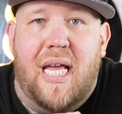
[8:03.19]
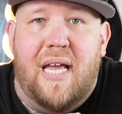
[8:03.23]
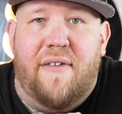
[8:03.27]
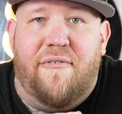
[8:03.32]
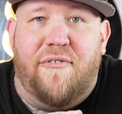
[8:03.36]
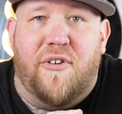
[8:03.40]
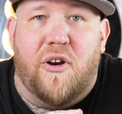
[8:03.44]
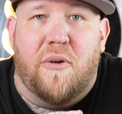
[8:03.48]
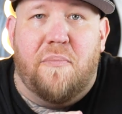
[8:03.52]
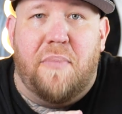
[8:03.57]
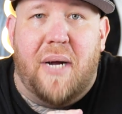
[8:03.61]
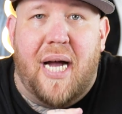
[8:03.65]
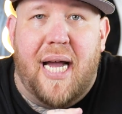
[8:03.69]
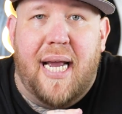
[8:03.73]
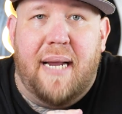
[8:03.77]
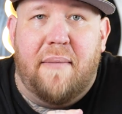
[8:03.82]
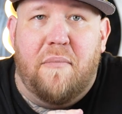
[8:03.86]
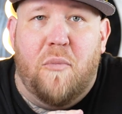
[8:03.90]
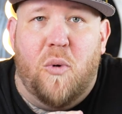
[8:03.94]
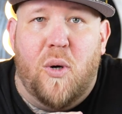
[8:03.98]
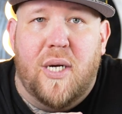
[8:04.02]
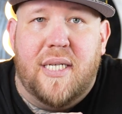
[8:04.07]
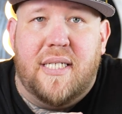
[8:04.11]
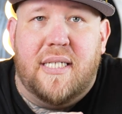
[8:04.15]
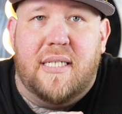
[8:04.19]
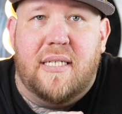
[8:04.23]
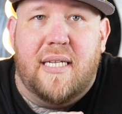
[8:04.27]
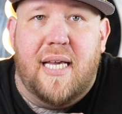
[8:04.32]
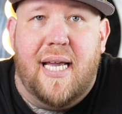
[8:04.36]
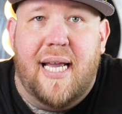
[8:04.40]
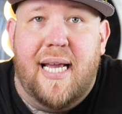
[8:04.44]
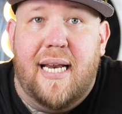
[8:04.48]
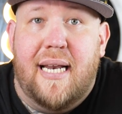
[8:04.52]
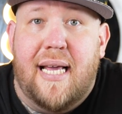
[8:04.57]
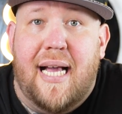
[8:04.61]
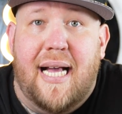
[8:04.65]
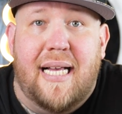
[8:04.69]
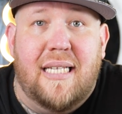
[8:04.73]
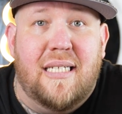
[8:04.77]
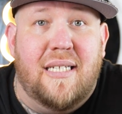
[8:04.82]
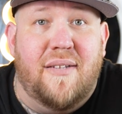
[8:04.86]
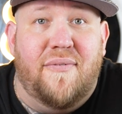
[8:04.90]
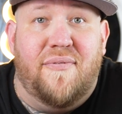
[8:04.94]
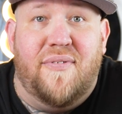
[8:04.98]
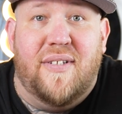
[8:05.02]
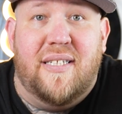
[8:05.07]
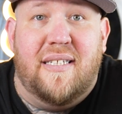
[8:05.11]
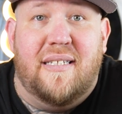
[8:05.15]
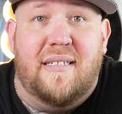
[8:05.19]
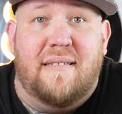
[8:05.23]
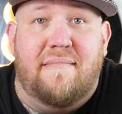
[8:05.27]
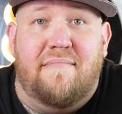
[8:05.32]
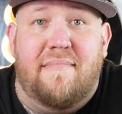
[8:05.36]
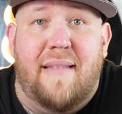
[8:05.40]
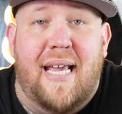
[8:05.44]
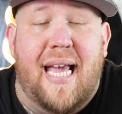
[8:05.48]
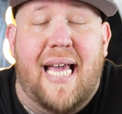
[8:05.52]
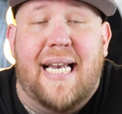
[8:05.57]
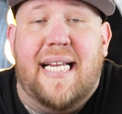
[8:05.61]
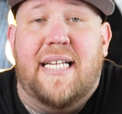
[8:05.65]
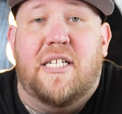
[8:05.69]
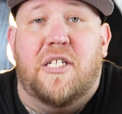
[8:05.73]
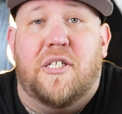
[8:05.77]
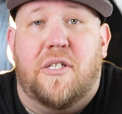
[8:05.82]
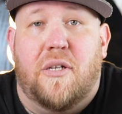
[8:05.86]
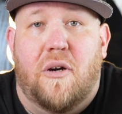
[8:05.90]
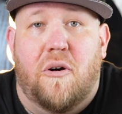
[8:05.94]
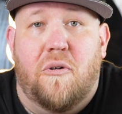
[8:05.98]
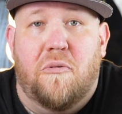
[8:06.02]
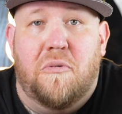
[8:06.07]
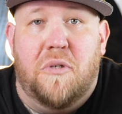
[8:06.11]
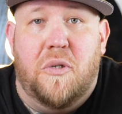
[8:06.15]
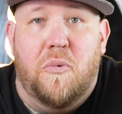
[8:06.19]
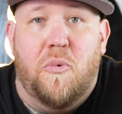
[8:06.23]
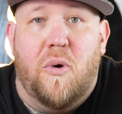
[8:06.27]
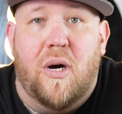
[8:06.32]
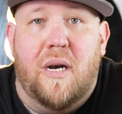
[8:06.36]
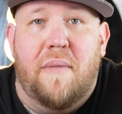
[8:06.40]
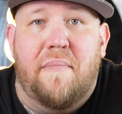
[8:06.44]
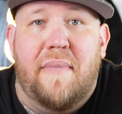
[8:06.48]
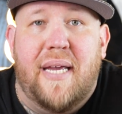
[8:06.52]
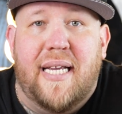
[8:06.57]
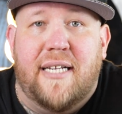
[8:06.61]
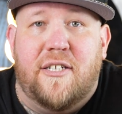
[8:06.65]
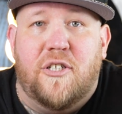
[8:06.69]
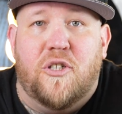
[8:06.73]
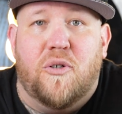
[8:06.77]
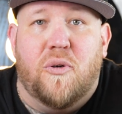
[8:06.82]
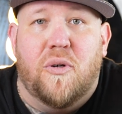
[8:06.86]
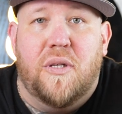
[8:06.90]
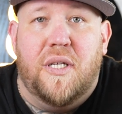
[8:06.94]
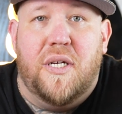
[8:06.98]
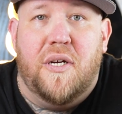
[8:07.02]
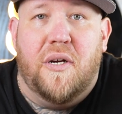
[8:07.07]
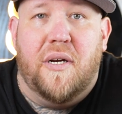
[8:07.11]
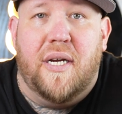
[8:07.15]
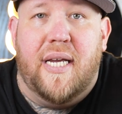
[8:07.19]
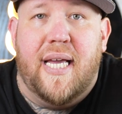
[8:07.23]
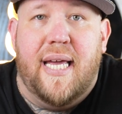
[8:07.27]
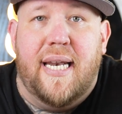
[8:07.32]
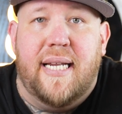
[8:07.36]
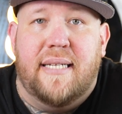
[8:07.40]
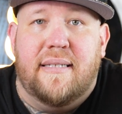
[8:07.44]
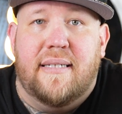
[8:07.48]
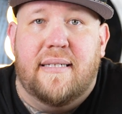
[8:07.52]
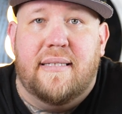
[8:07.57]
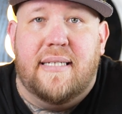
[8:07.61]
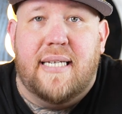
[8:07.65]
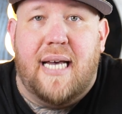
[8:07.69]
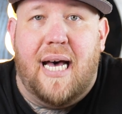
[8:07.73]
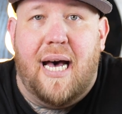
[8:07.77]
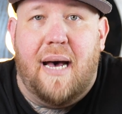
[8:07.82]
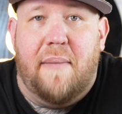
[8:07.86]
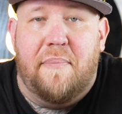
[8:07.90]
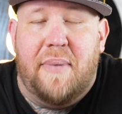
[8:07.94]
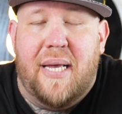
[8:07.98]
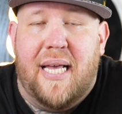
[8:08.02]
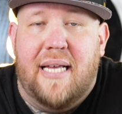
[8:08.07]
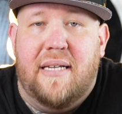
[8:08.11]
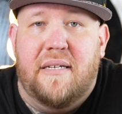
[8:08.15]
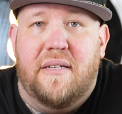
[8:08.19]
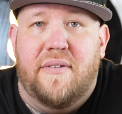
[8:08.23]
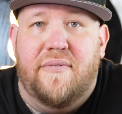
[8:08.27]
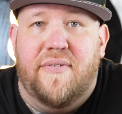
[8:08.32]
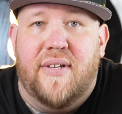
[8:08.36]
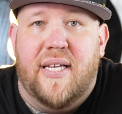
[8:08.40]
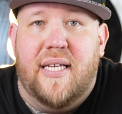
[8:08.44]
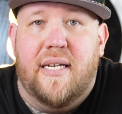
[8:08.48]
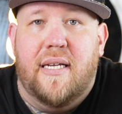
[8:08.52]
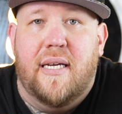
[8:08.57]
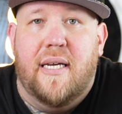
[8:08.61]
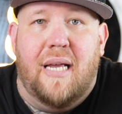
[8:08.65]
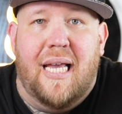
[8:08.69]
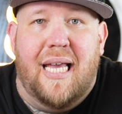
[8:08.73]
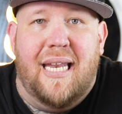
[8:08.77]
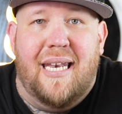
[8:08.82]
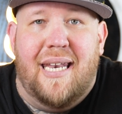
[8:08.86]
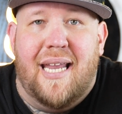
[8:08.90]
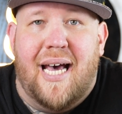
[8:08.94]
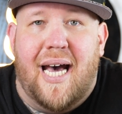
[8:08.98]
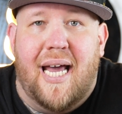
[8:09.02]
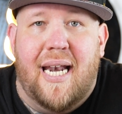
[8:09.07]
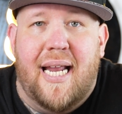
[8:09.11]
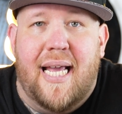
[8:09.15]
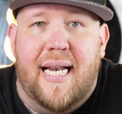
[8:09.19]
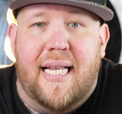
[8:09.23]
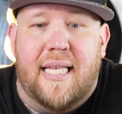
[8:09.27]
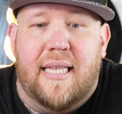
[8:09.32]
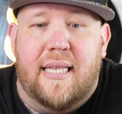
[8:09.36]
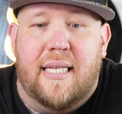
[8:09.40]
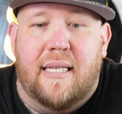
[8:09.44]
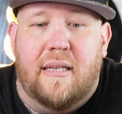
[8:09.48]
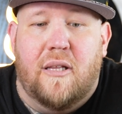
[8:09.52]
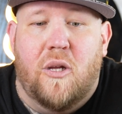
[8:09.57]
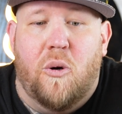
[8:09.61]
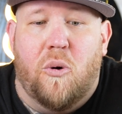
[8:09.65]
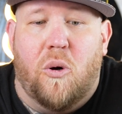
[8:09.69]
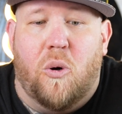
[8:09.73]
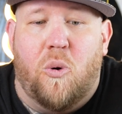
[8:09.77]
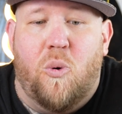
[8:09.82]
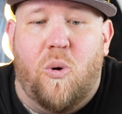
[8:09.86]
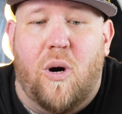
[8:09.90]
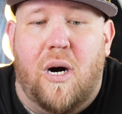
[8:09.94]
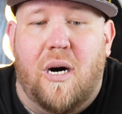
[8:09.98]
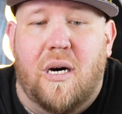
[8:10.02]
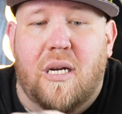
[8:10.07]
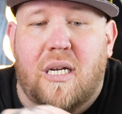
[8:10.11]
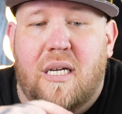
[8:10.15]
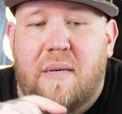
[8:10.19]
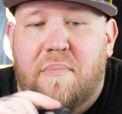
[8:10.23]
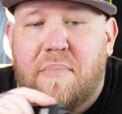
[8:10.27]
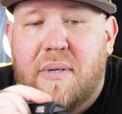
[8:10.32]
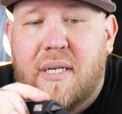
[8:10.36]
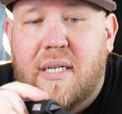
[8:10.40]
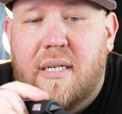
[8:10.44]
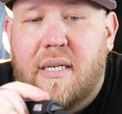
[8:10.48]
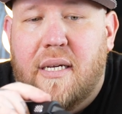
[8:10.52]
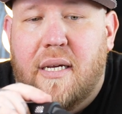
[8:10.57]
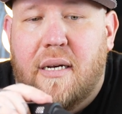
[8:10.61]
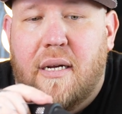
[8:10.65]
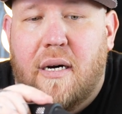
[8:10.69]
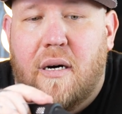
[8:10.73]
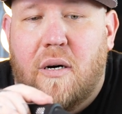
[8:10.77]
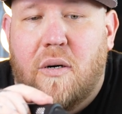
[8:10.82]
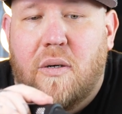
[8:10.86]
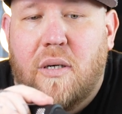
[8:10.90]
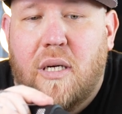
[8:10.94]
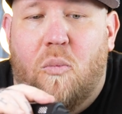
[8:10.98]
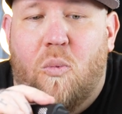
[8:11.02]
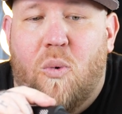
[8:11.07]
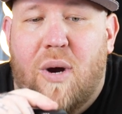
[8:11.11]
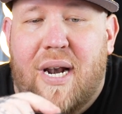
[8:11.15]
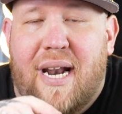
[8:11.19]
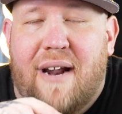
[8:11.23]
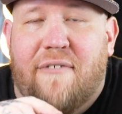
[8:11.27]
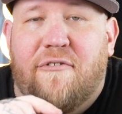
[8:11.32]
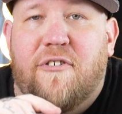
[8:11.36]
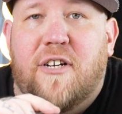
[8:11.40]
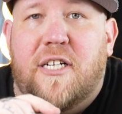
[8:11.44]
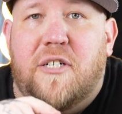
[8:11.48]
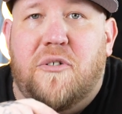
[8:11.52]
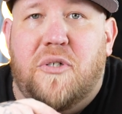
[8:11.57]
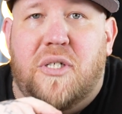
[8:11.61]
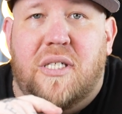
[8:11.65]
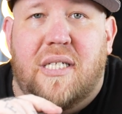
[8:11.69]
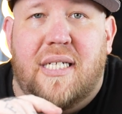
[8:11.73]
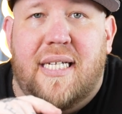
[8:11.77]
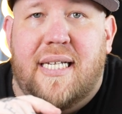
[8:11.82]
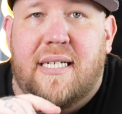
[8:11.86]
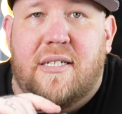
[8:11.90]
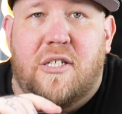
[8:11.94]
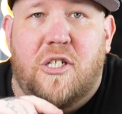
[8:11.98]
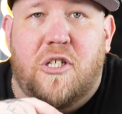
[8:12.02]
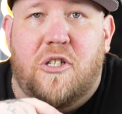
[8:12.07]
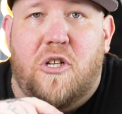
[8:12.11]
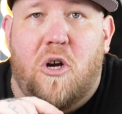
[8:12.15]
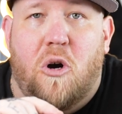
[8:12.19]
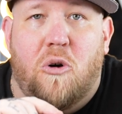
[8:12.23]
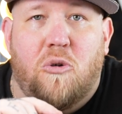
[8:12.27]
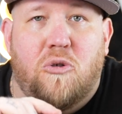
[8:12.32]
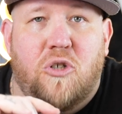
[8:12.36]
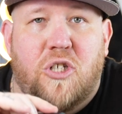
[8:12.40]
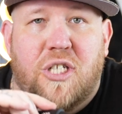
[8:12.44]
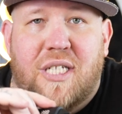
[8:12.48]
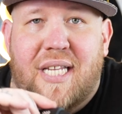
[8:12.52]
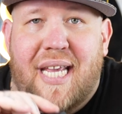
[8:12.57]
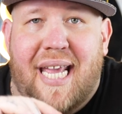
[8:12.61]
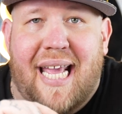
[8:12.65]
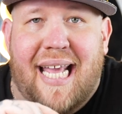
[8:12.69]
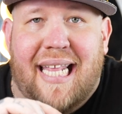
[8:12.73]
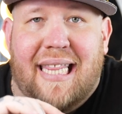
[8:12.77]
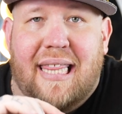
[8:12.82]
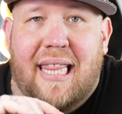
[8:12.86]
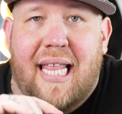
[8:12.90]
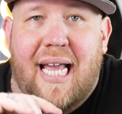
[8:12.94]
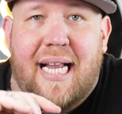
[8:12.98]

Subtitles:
if you're buying moissanite as if it's any stone, you want to make sure that you're getting the top end of it and not anything lower quality. But, you know, whenever you see a stone just hit